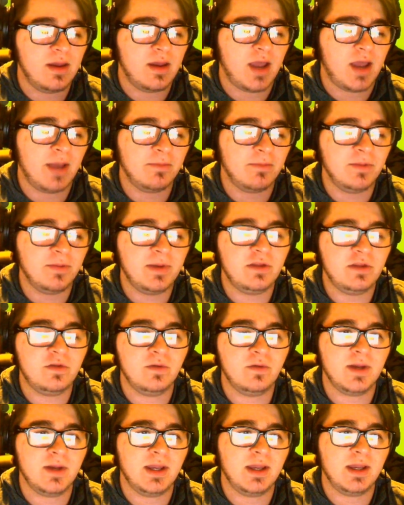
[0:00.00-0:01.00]
I'm going to be
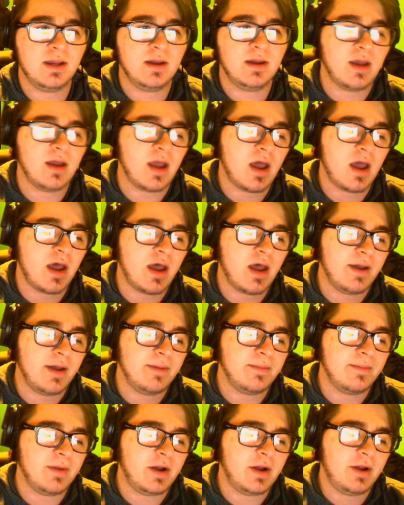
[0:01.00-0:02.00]
doing
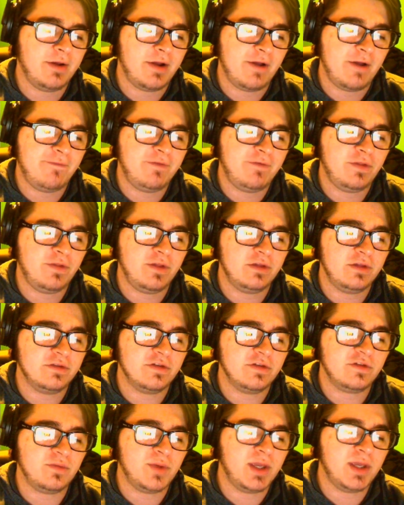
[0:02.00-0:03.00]
a few things
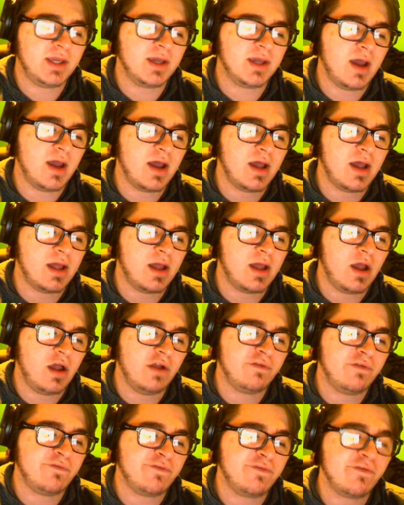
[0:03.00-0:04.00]
this week.
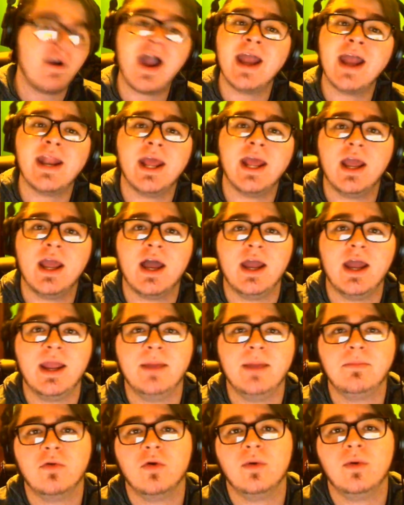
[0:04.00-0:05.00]
On Friday, I
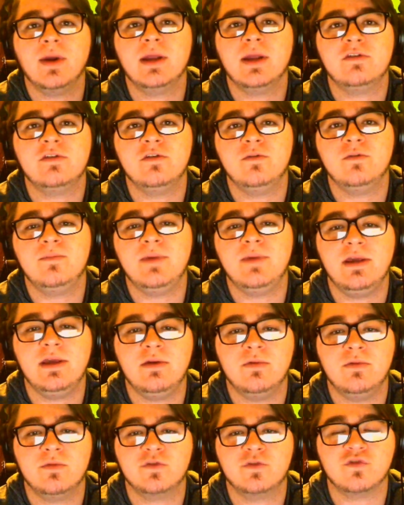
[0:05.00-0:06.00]
am going to
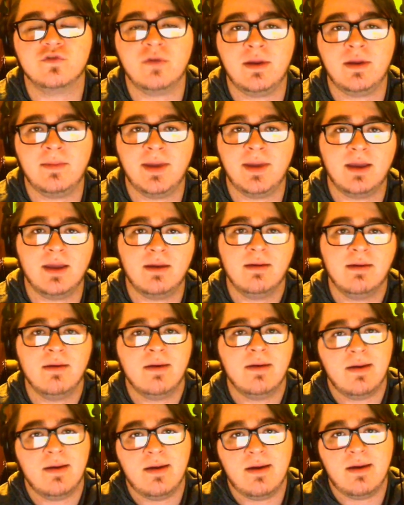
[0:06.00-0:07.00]
be streaming
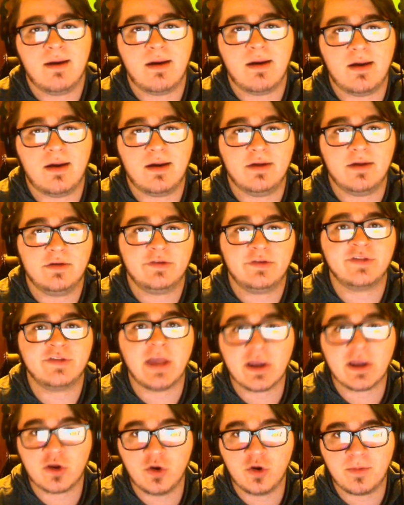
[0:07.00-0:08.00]

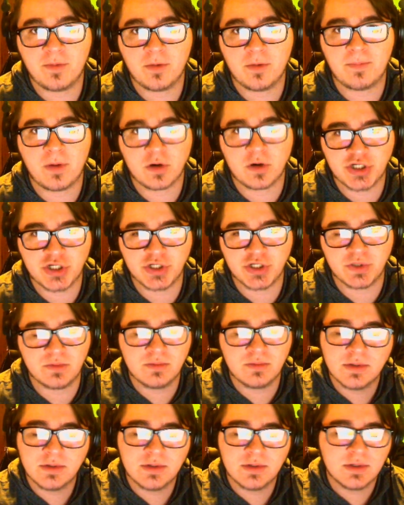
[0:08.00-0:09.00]
Sly Cooper Part 2.
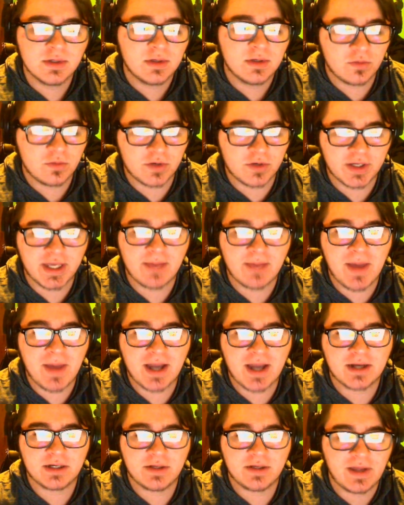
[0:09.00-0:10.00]
We're going to get
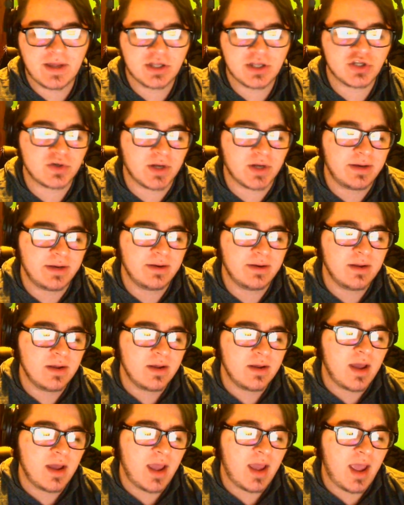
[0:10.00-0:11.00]
back into that train.
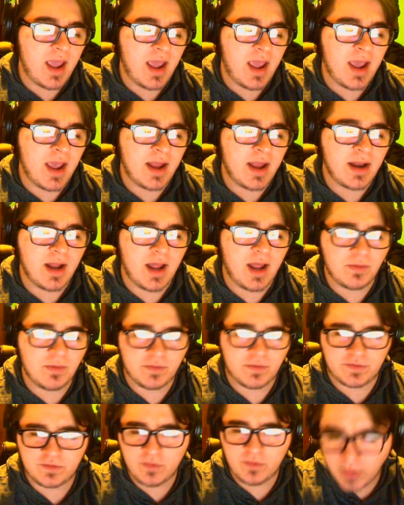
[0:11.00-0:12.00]
And I
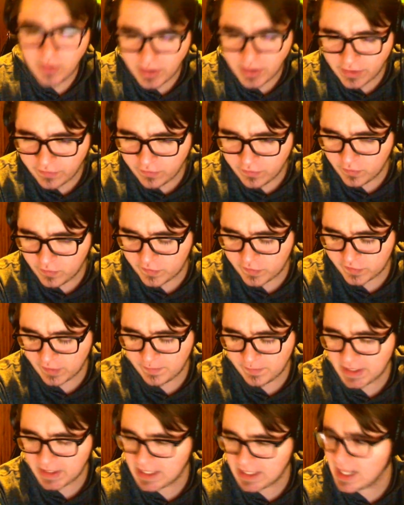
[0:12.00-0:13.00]
was going to do
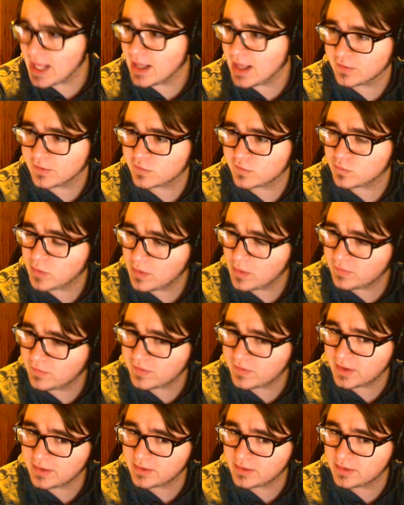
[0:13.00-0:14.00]
something else. What was
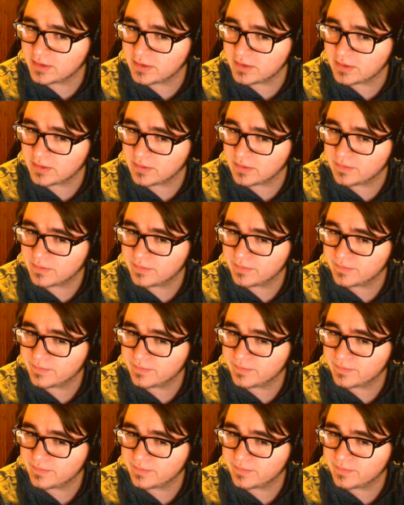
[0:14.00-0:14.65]
I going to do?